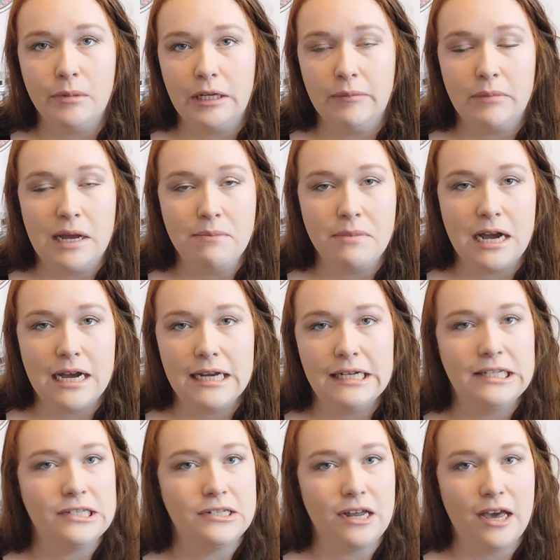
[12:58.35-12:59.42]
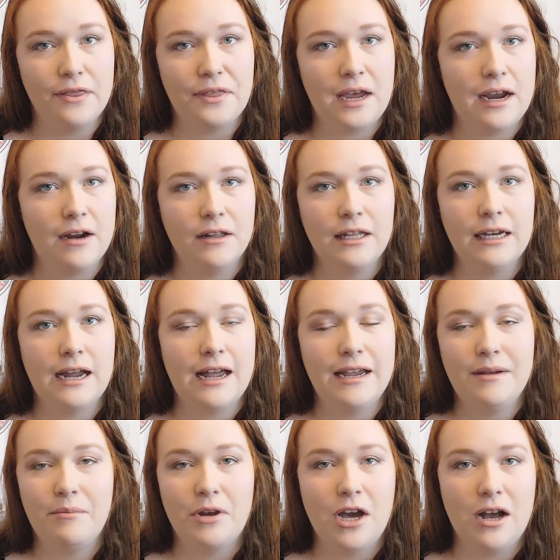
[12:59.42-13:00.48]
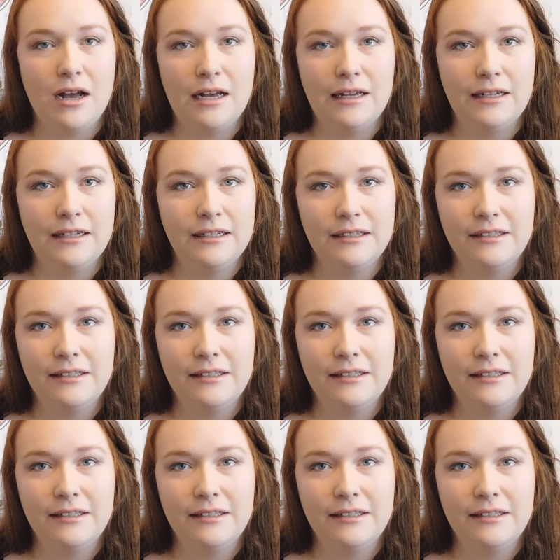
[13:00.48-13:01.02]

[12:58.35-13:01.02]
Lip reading: like my mind is not there. Like I am not,